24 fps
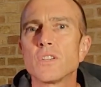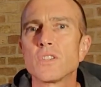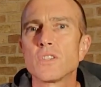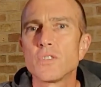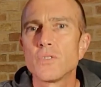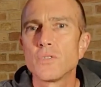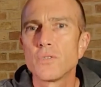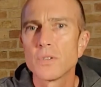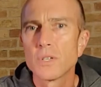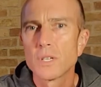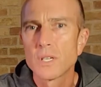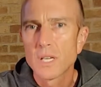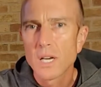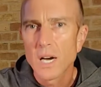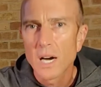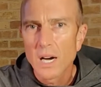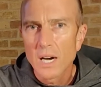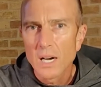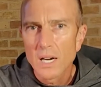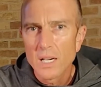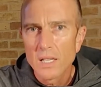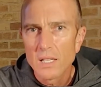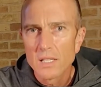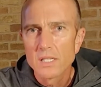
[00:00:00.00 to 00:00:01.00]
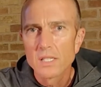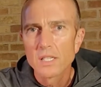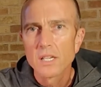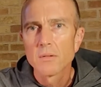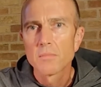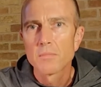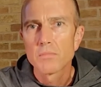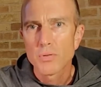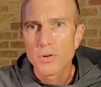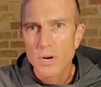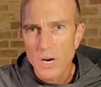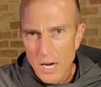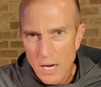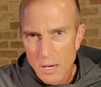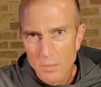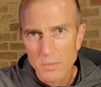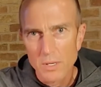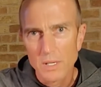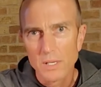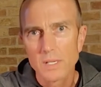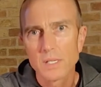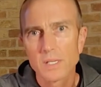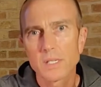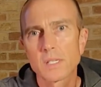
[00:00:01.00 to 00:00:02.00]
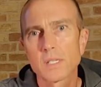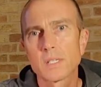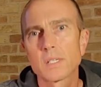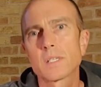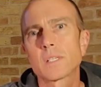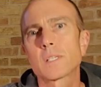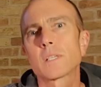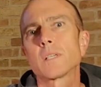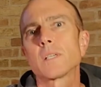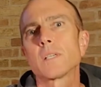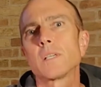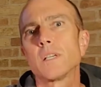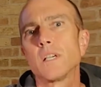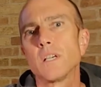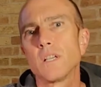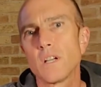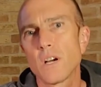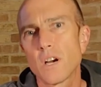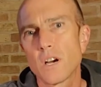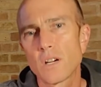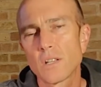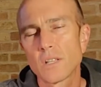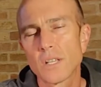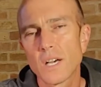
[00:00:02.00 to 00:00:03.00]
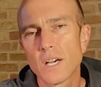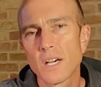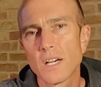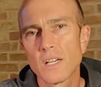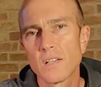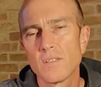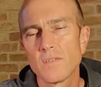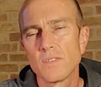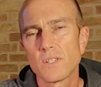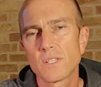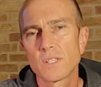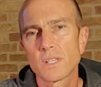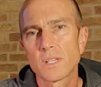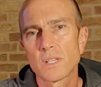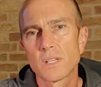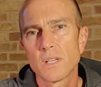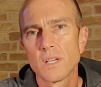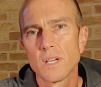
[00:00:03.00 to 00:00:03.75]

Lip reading: to God's promises in our lives.